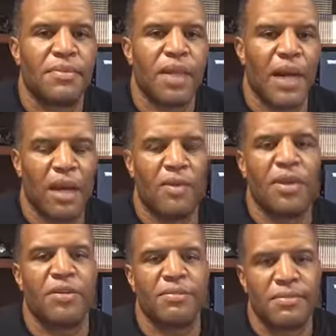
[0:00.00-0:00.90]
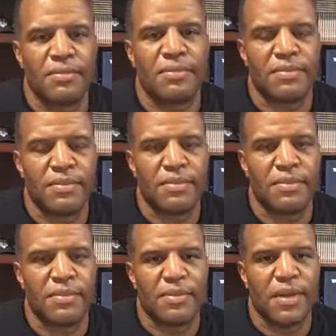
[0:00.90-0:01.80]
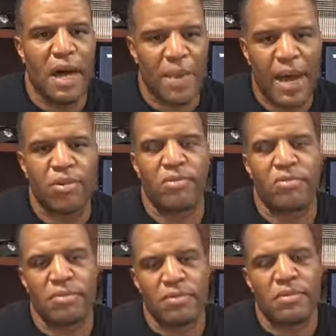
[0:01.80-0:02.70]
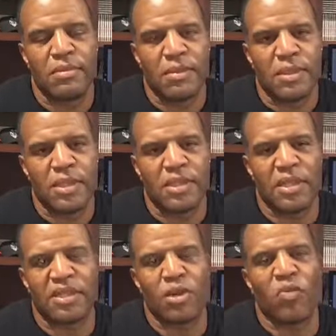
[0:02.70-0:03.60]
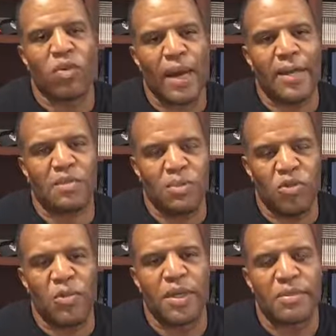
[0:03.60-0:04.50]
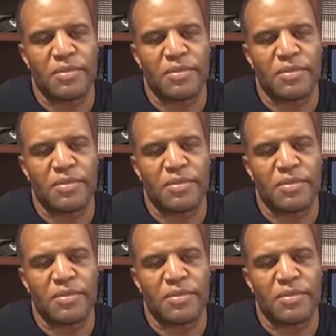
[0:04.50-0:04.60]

I love you. I'm out. This is a civil rights movement.